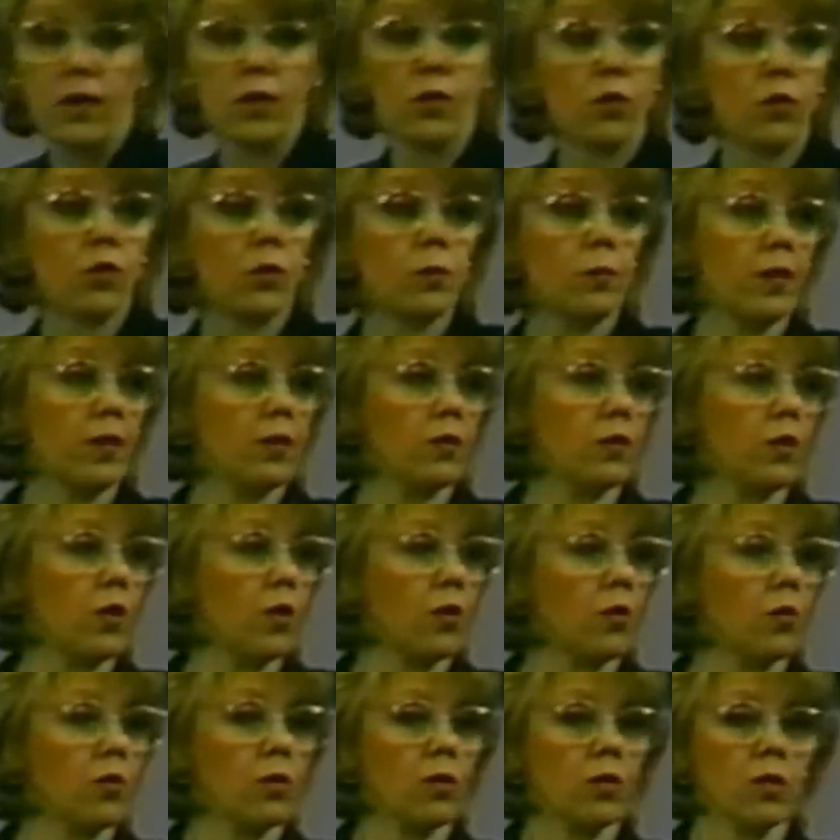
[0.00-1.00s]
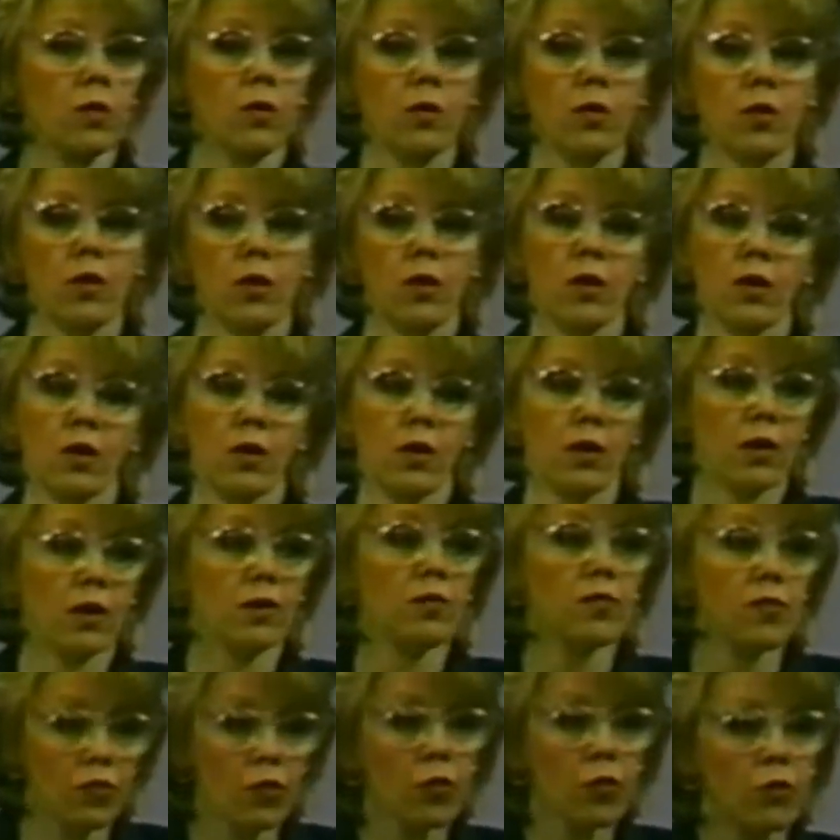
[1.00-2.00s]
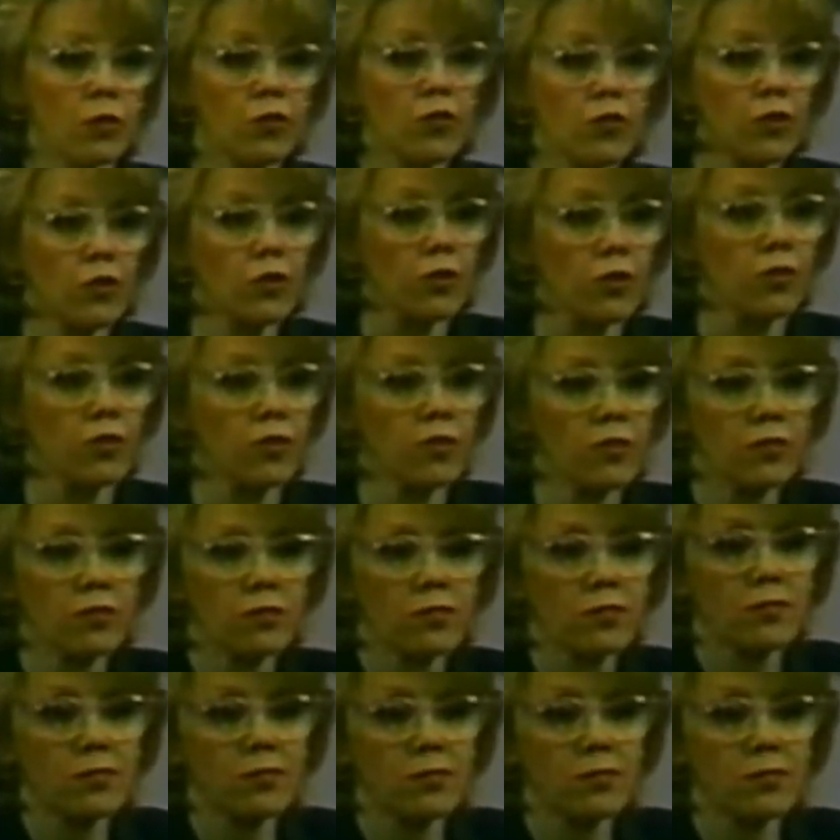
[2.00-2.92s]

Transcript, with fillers: It could be, you know, and so could yours.